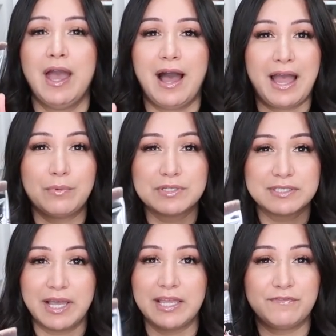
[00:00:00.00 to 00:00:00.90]
I will
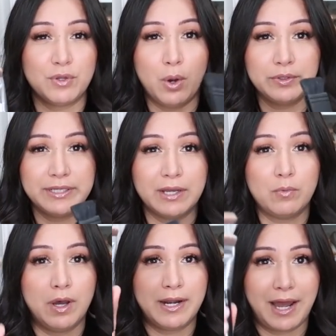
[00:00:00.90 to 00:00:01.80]
say if you only get
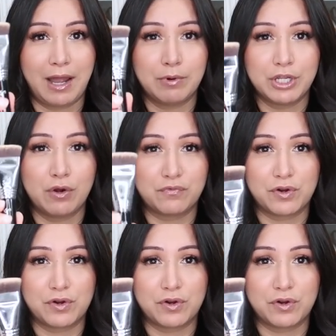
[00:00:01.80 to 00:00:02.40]
one, I would go